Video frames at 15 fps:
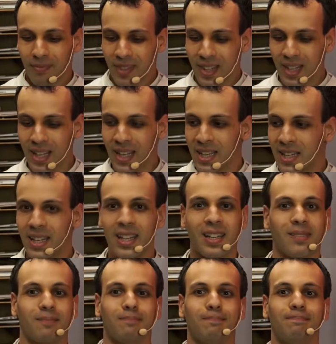And again,
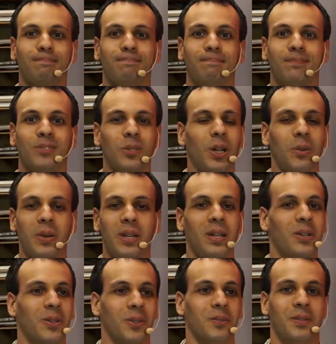where were
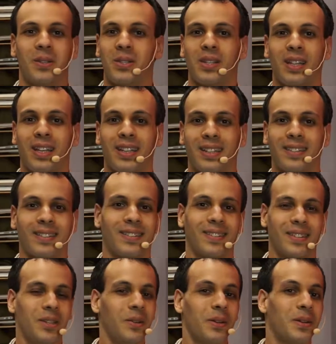you? So, like,
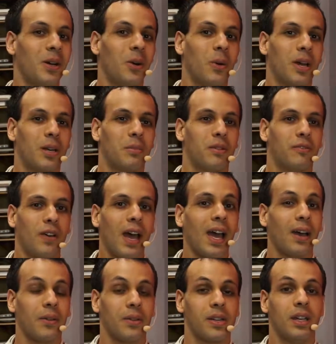you were nowhere to be
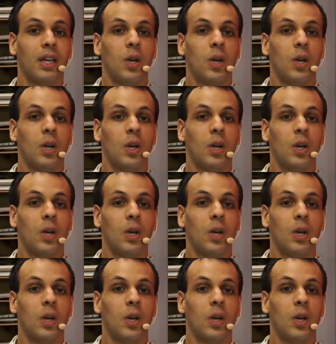found.